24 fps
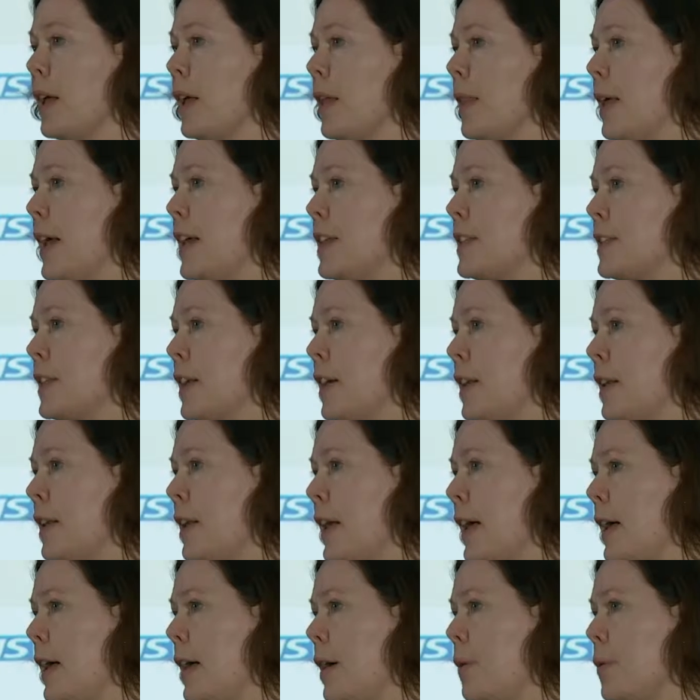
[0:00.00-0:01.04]

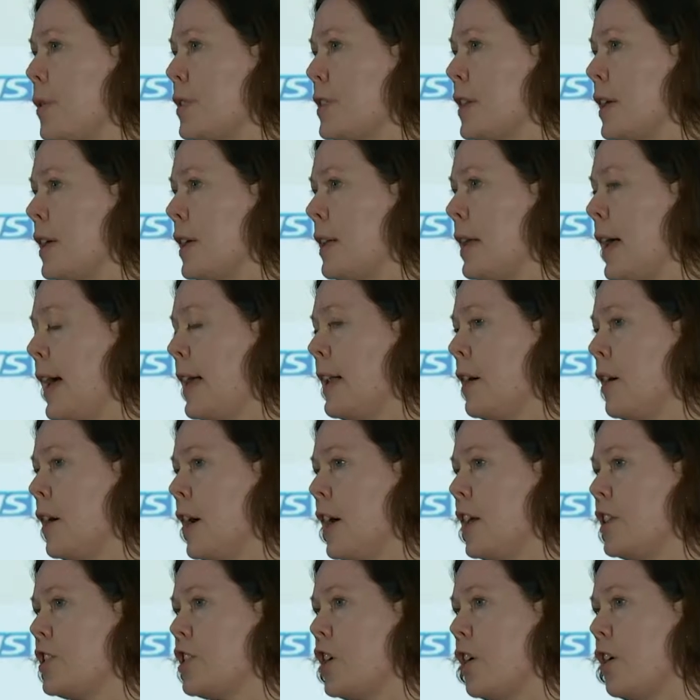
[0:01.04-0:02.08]
It was an
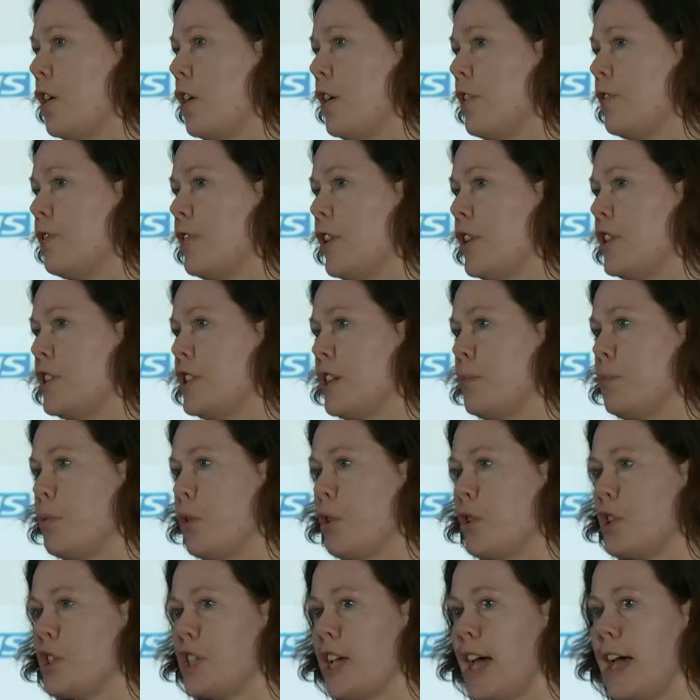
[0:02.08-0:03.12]
NIHR-funded
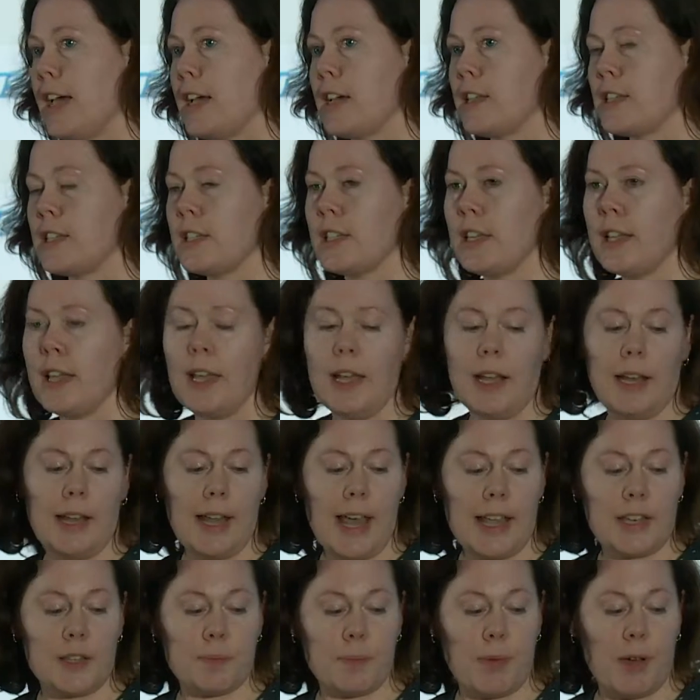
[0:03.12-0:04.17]
project
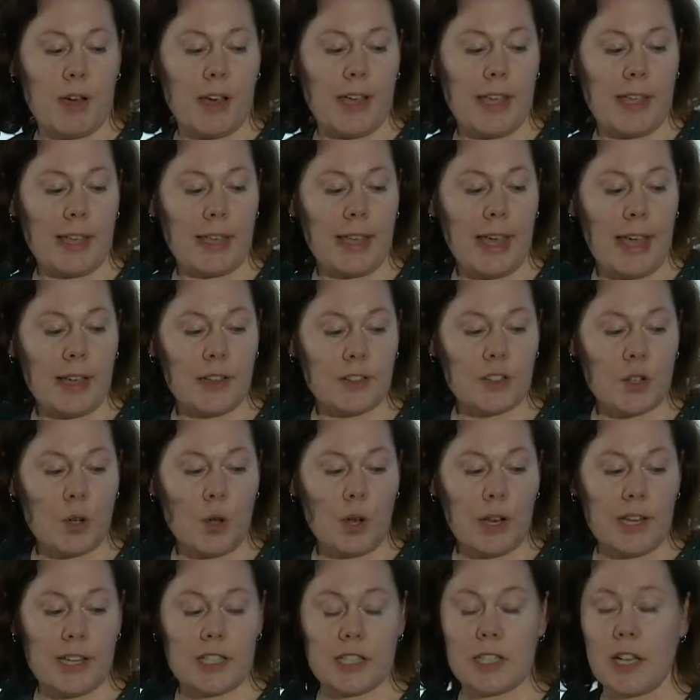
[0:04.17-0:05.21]
led by King's
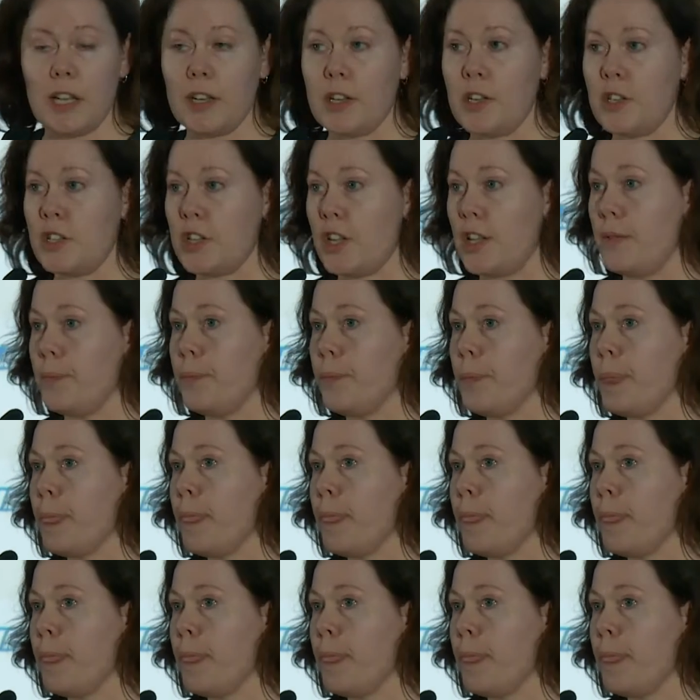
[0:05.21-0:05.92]
College London,